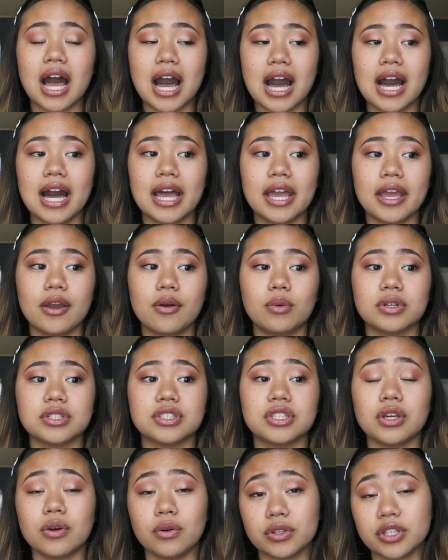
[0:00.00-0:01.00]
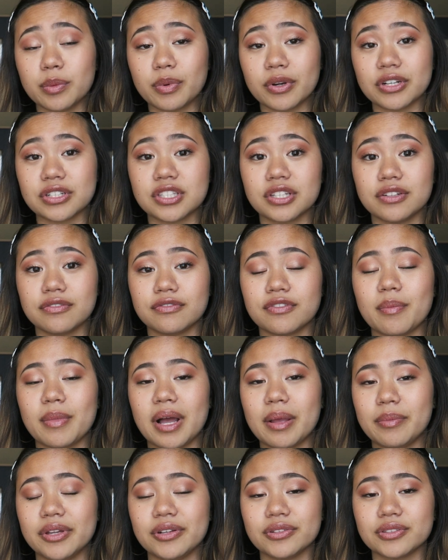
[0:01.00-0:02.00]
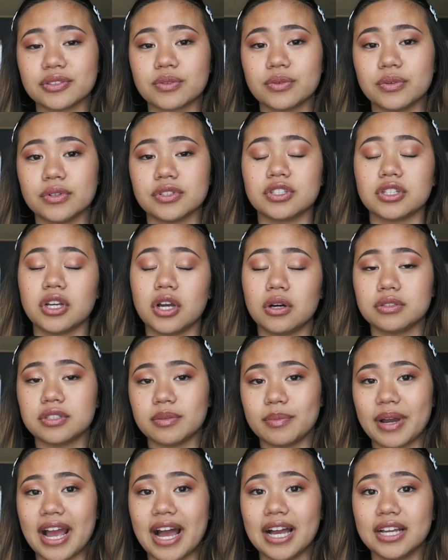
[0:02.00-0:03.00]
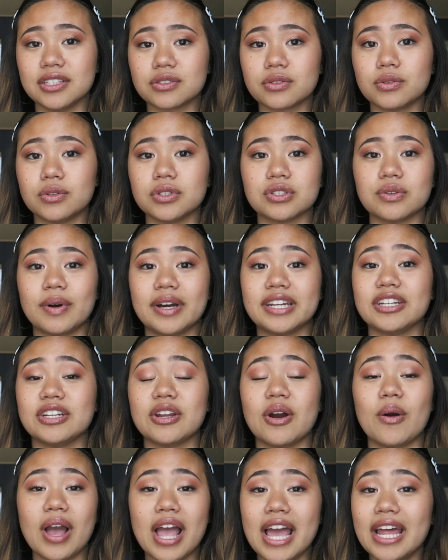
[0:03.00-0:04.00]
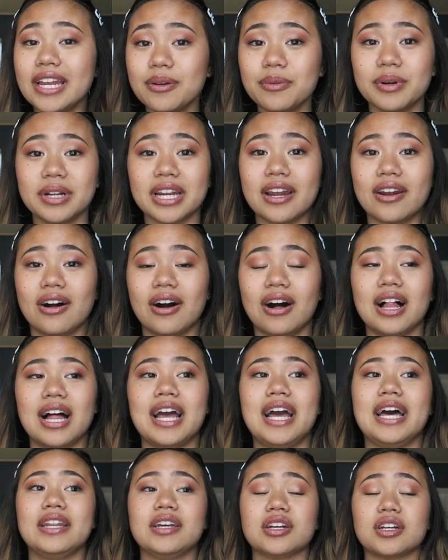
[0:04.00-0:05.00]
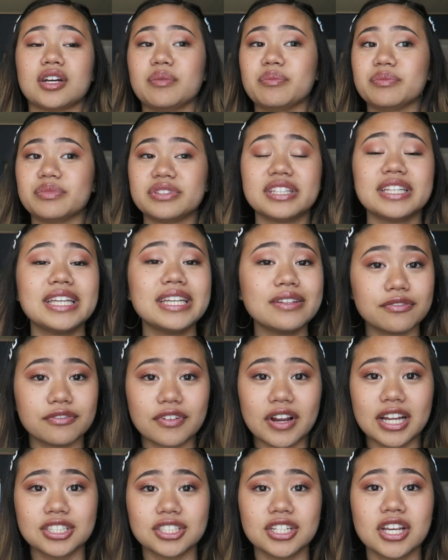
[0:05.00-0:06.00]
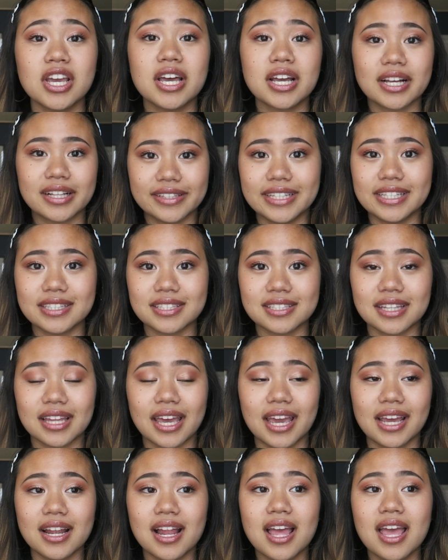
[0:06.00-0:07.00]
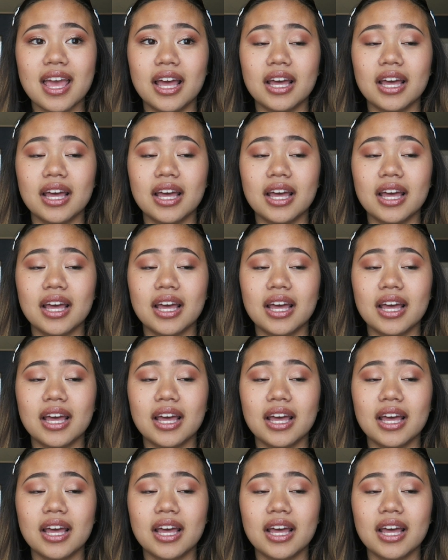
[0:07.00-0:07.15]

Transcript: I was the only person from my middle school to go to my high school, so I didn't know anyone at all. I had a complete fresh, clean slate.